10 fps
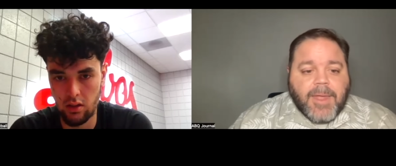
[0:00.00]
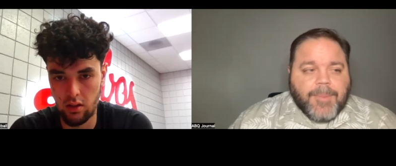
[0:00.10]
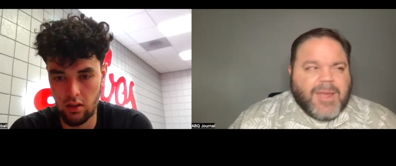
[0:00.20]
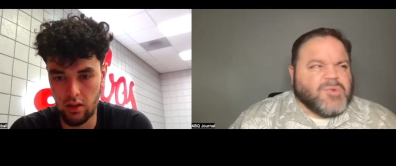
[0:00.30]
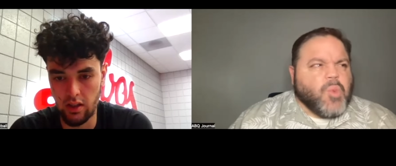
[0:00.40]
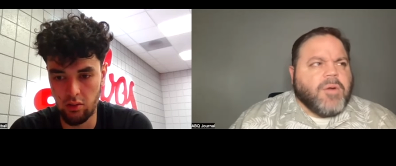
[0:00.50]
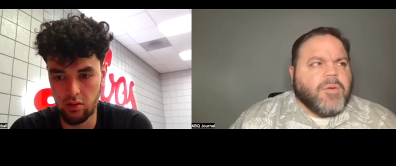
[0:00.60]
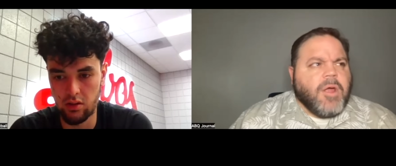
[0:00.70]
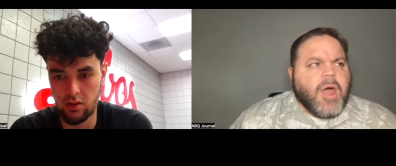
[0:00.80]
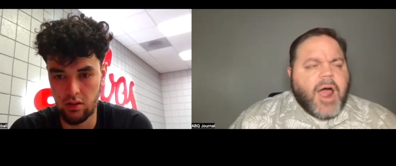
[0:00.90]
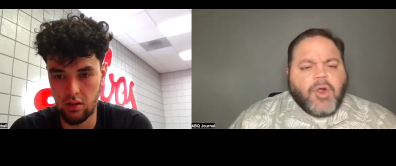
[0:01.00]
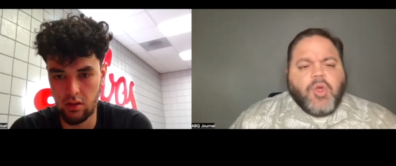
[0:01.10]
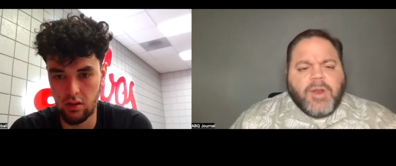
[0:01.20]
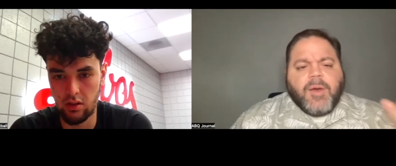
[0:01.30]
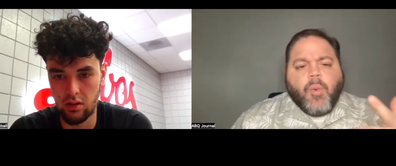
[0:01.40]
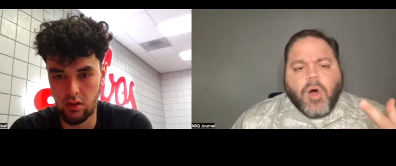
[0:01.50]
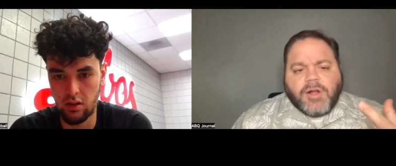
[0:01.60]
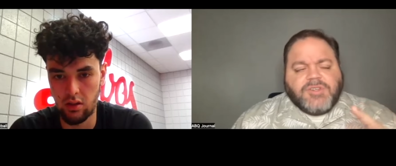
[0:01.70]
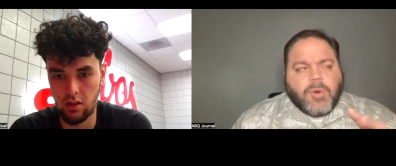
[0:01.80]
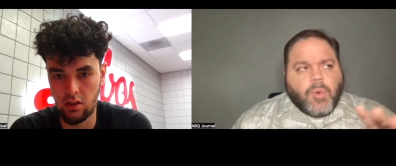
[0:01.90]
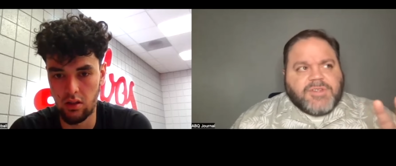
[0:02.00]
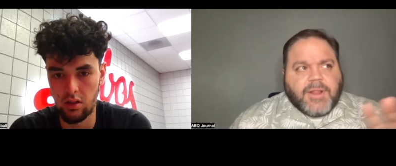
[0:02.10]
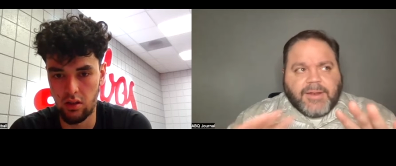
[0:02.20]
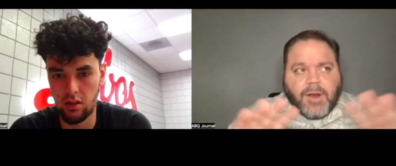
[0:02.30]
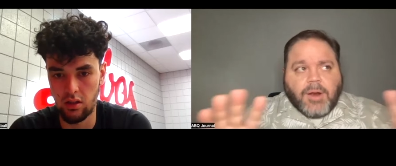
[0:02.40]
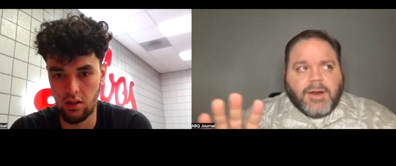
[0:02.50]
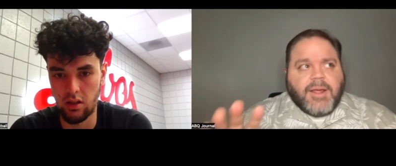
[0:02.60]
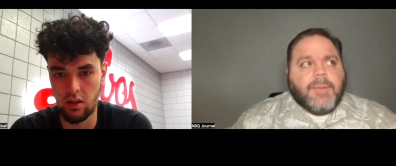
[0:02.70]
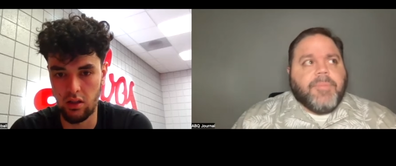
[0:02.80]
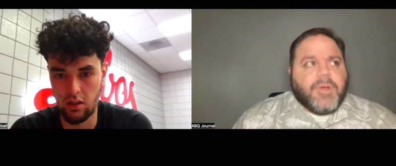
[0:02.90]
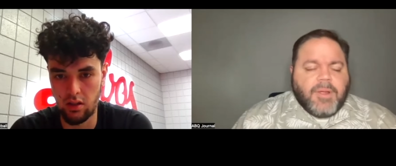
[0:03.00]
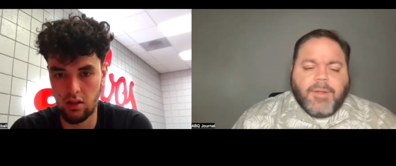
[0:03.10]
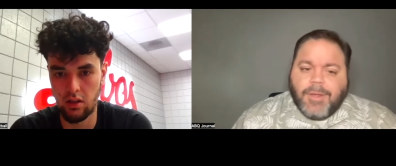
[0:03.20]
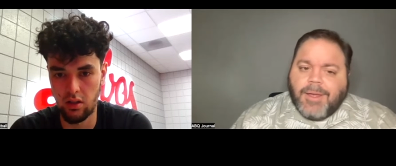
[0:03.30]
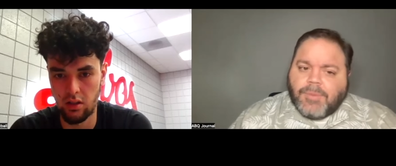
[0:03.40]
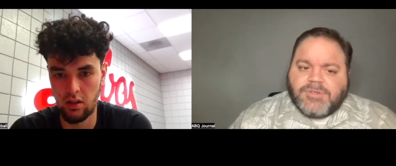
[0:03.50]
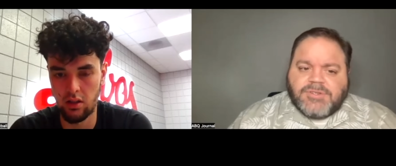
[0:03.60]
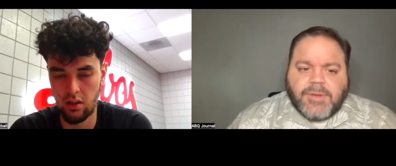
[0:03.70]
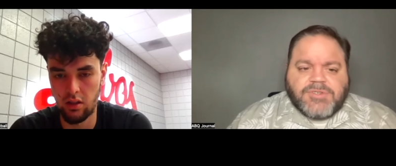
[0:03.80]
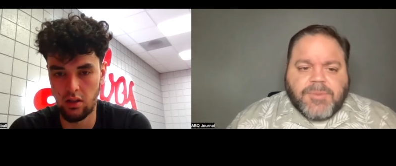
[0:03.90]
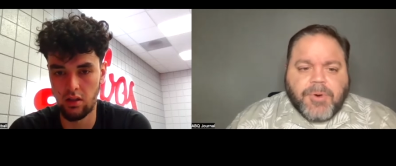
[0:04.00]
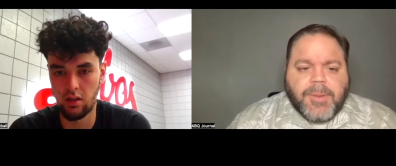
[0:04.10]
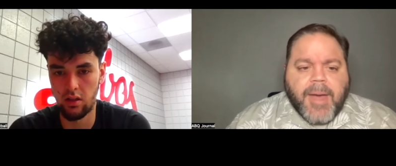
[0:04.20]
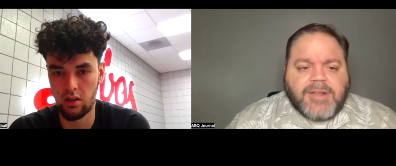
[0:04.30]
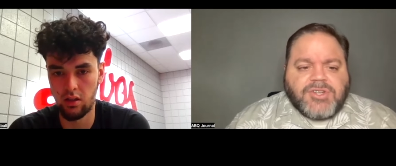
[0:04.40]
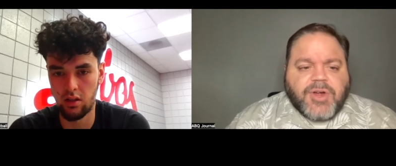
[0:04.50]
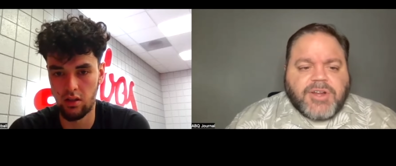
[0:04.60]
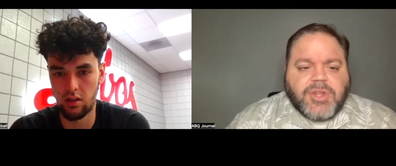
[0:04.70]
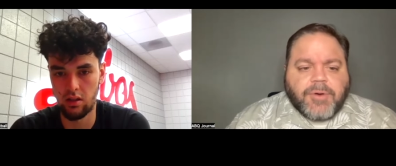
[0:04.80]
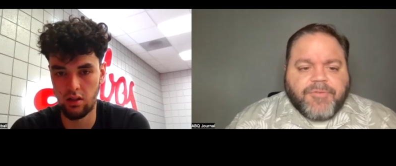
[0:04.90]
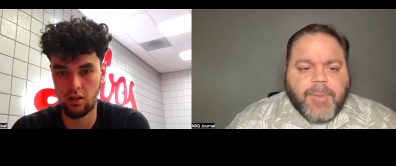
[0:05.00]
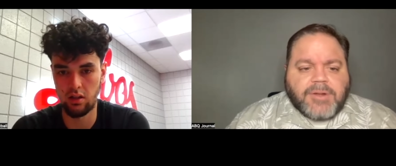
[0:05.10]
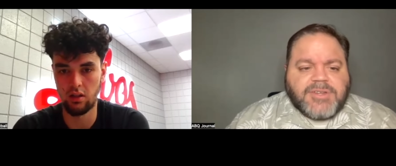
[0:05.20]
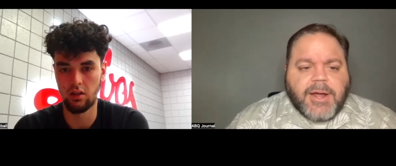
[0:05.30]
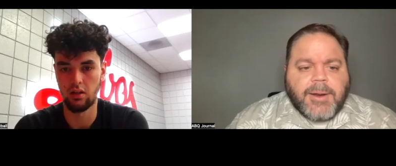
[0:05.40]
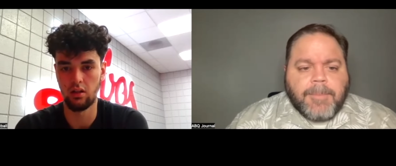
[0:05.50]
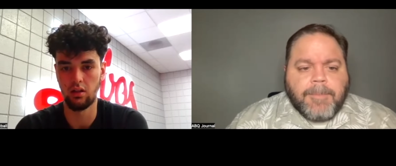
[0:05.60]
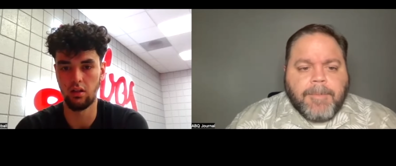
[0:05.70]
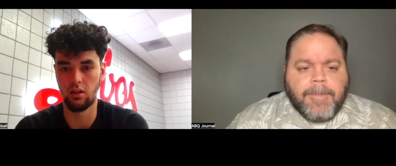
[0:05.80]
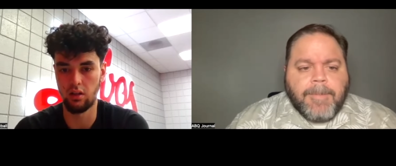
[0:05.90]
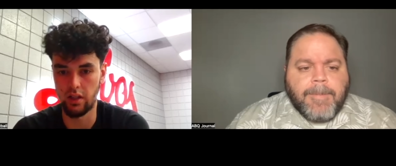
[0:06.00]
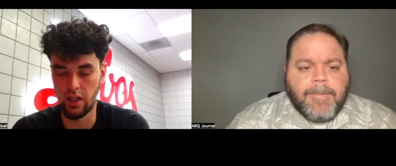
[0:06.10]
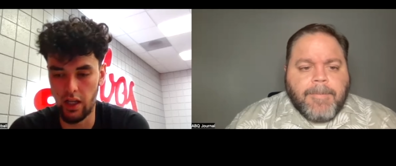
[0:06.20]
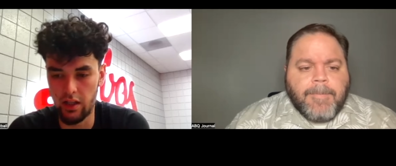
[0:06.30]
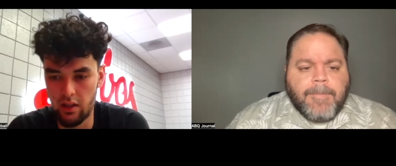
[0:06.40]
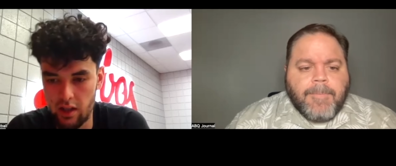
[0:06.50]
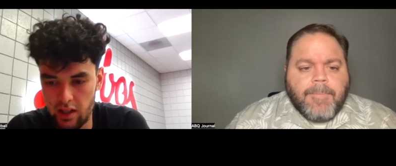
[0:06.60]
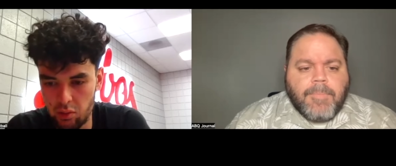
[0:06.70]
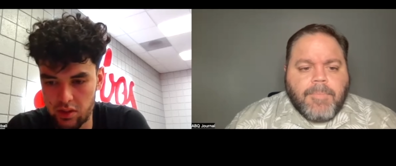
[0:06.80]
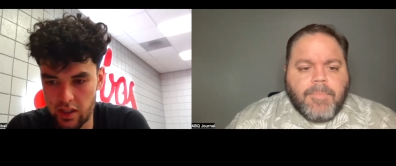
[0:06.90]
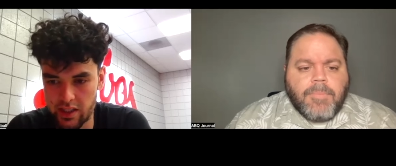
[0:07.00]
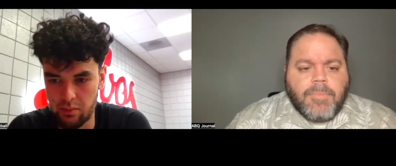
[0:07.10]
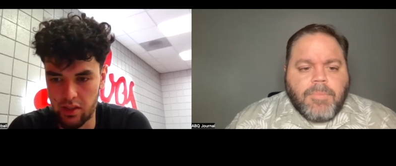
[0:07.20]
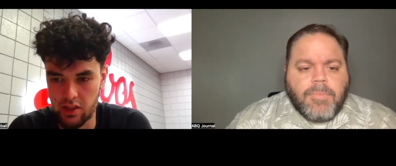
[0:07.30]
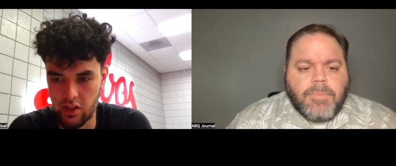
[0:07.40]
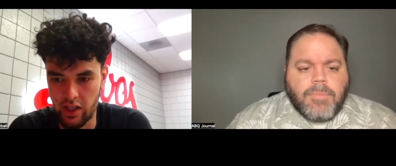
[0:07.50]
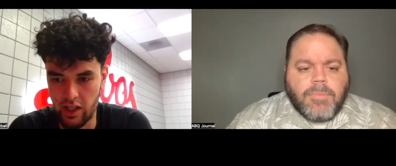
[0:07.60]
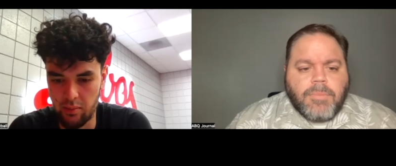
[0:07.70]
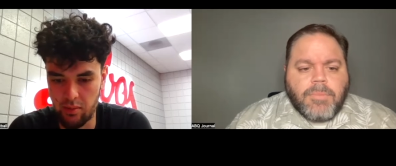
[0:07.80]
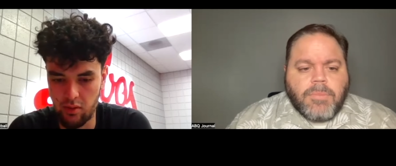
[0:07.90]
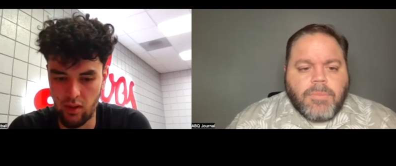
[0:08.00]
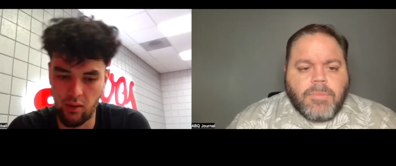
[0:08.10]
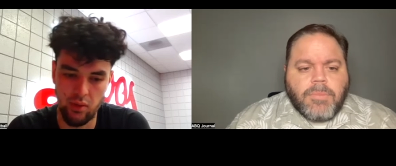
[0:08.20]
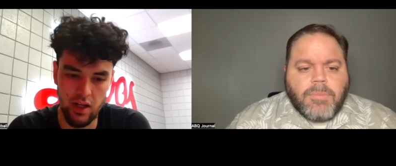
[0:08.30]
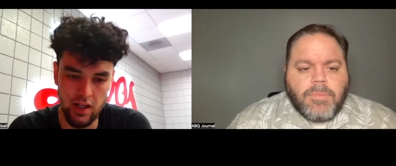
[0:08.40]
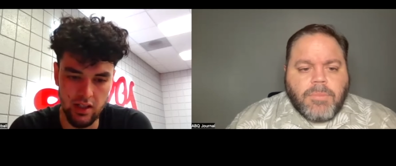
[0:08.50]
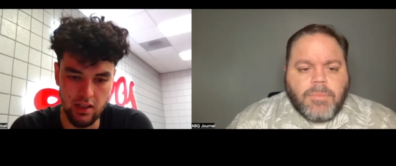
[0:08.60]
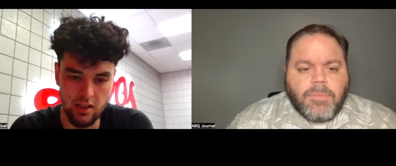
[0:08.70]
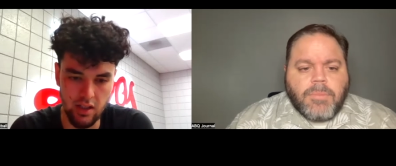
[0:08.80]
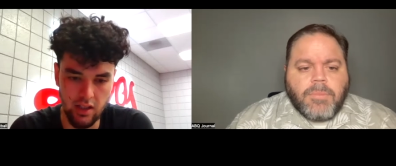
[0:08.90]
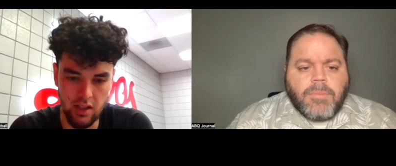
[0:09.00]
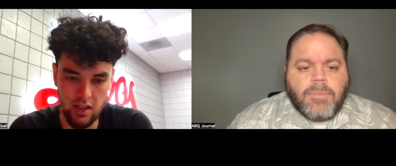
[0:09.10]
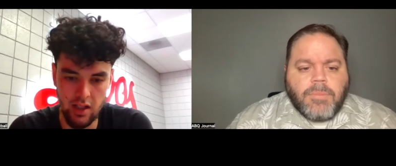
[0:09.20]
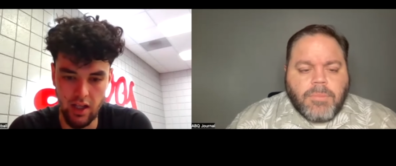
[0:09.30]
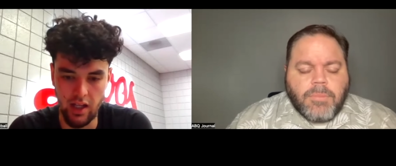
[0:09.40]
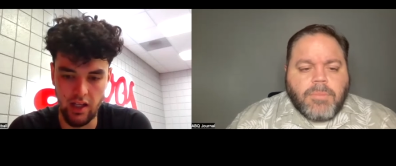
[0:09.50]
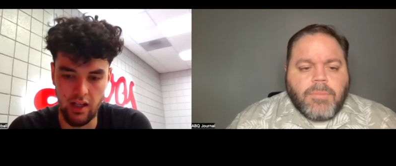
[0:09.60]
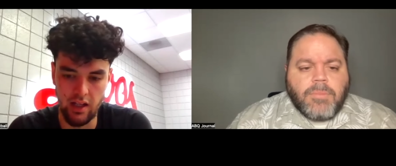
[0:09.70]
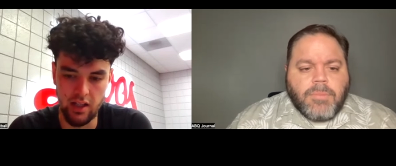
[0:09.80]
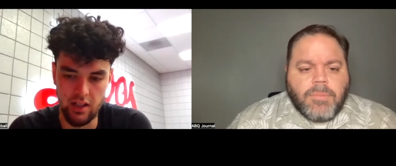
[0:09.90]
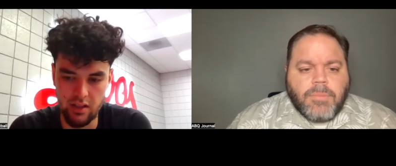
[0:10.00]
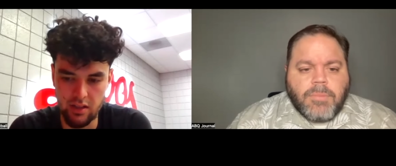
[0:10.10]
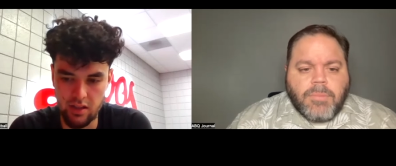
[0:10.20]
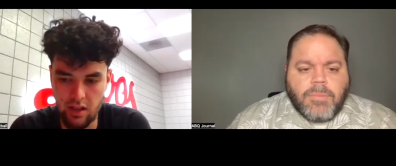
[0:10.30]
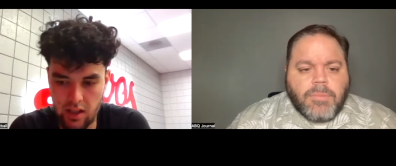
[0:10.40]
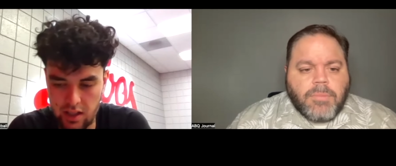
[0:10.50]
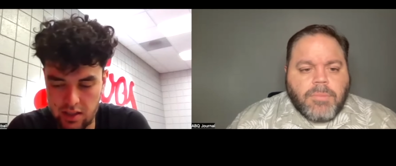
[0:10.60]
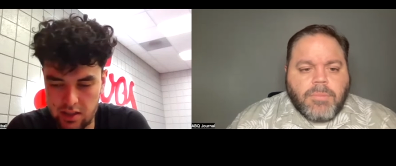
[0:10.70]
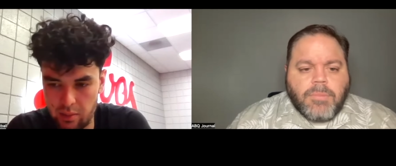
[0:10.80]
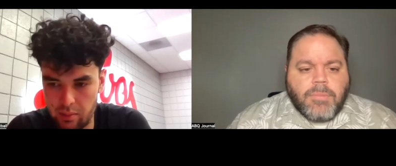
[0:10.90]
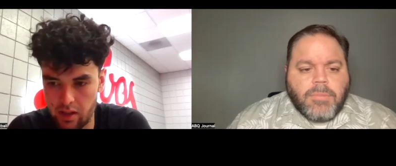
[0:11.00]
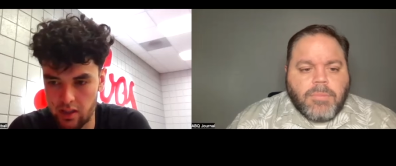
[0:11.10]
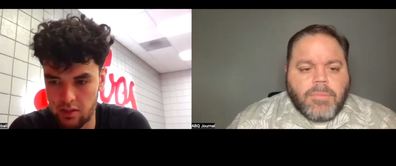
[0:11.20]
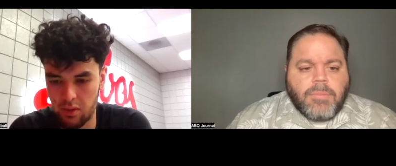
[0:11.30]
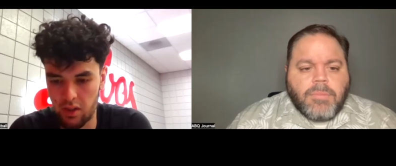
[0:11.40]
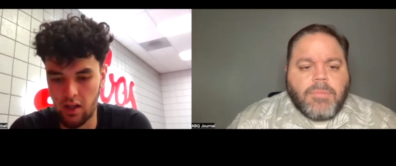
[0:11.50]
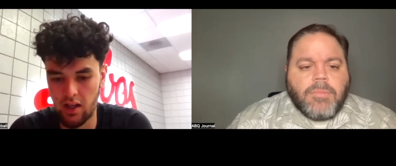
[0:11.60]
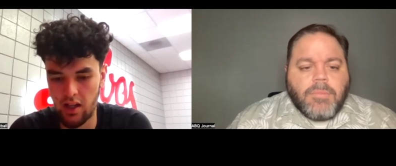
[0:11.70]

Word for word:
Speaker 1: I mean, I know you had hit one, so it wasn't like none had hit, but it was it was a pretty bad stretch there from outside.
Speaker 2: Yeah, I, I, it was exhibition game when I hit the three, and then I hit three against St. Mary's. But